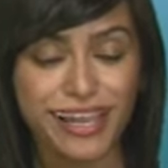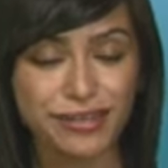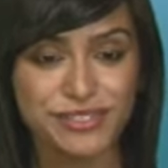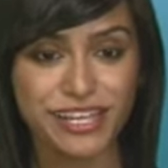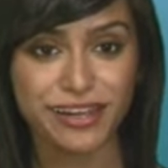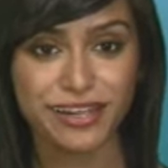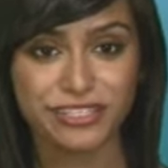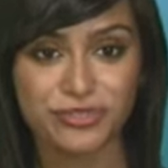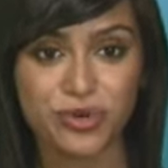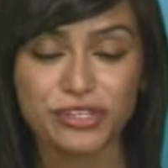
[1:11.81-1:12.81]
I'm Sarah
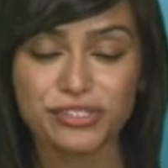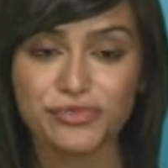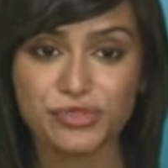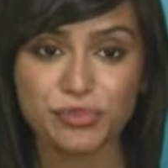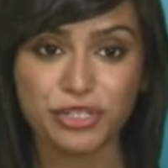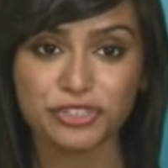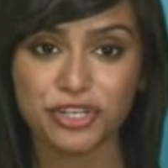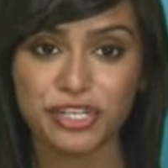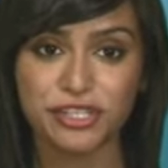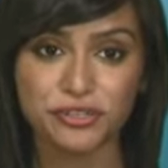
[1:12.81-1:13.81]
Hashimaris for Smart
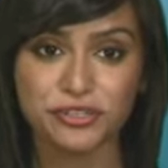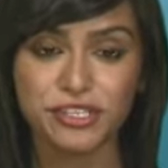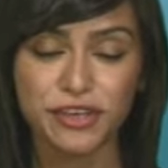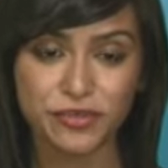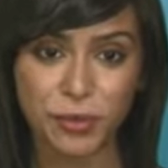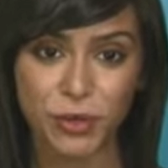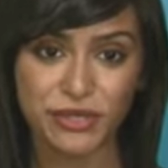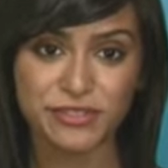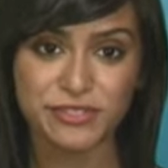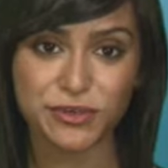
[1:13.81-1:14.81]
Trend News. For more
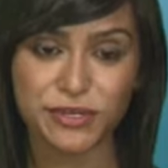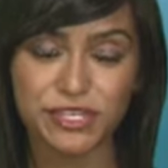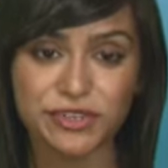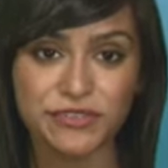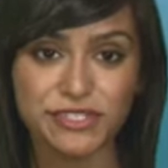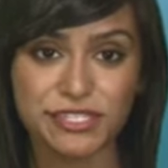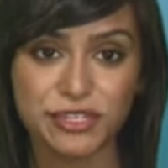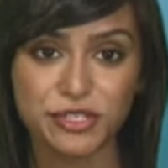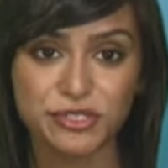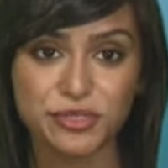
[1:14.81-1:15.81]
on the story, you can visit
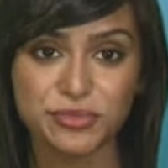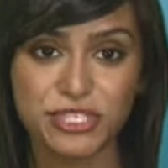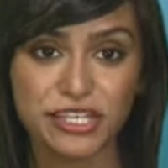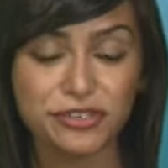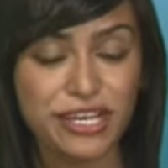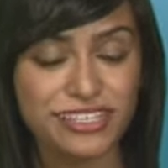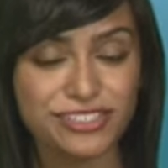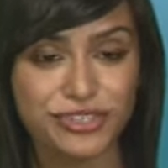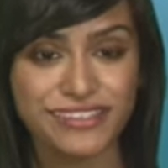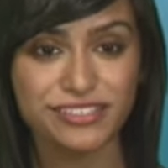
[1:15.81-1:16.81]
our YouTube channel at
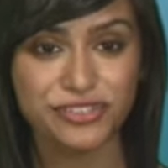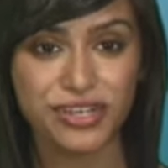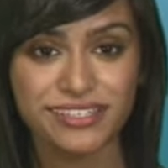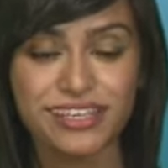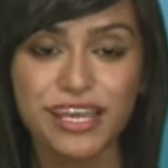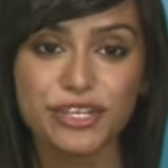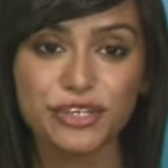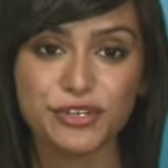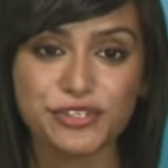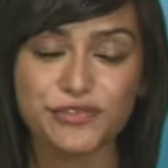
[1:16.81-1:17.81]
Trade the Trend. You
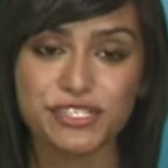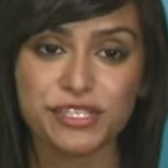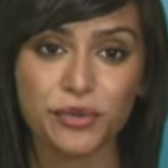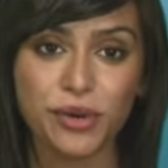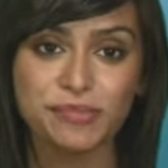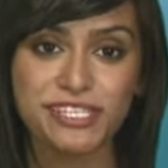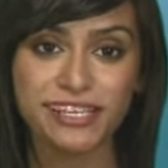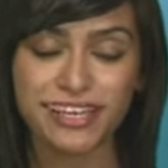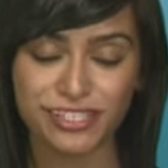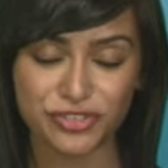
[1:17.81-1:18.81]
can also visit our
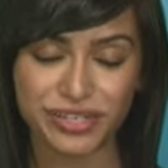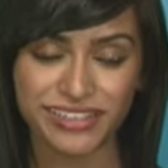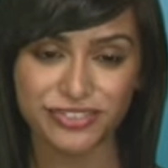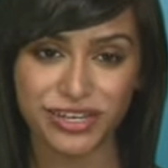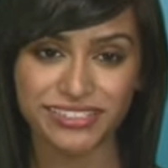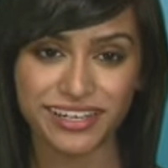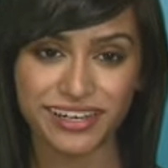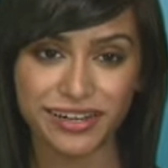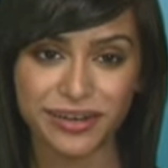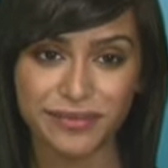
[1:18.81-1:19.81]
website at
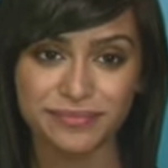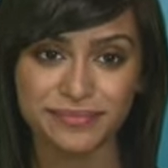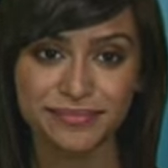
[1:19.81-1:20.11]
tradethetrend.com.